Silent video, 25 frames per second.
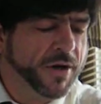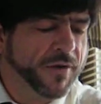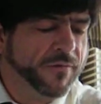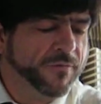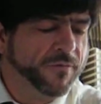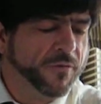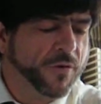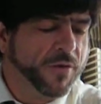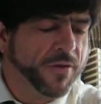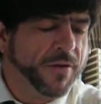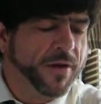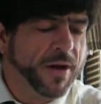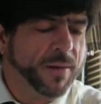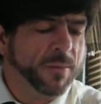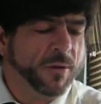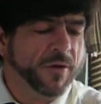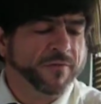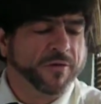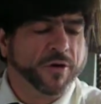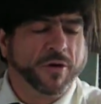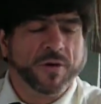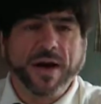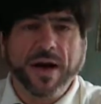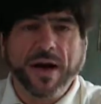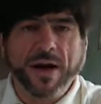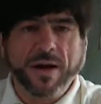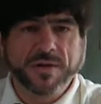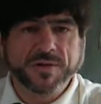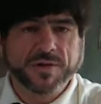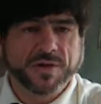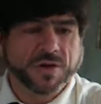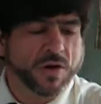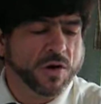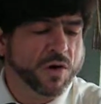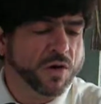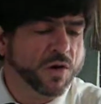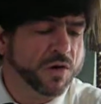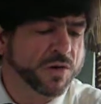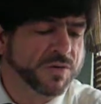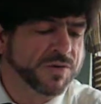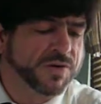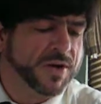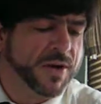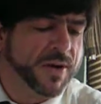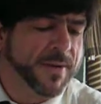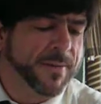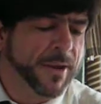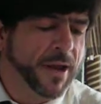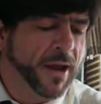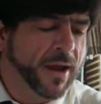and for them of your households,